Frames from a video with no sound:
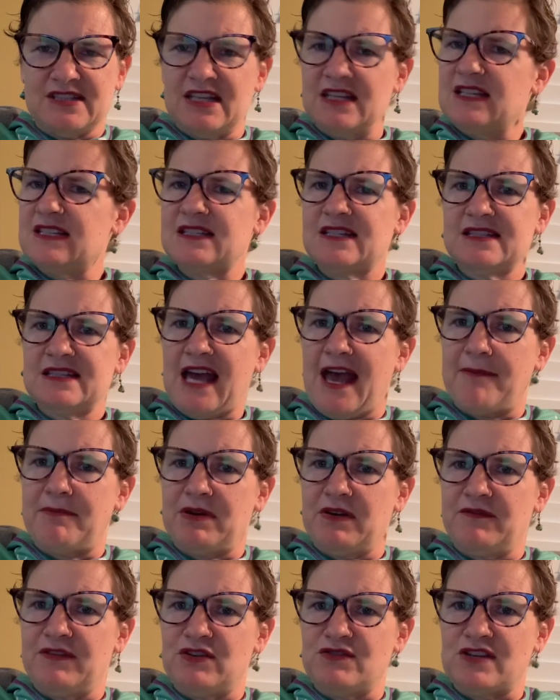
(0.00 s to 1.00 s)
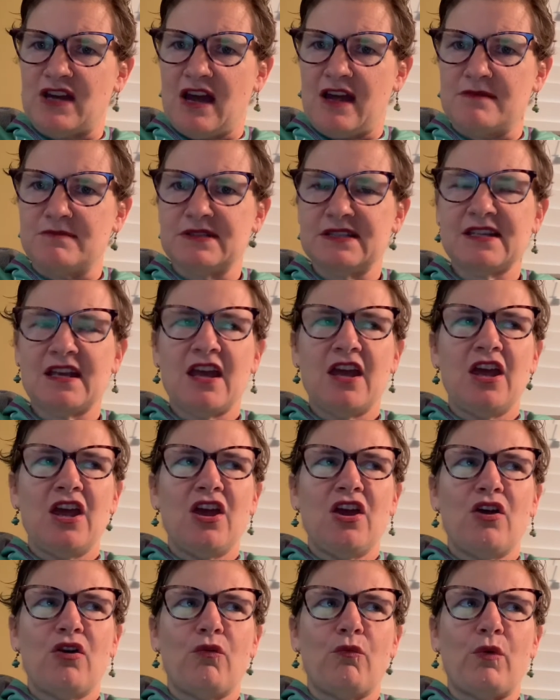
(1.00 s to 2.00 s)
this has happened a few times,
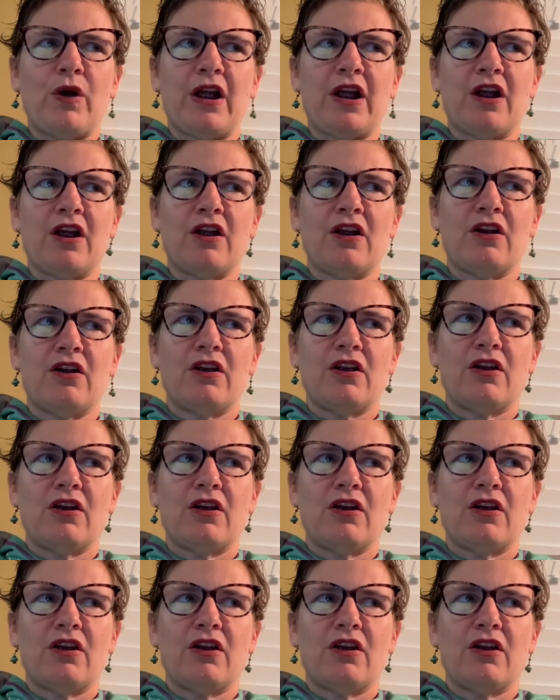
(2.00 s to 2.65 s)
where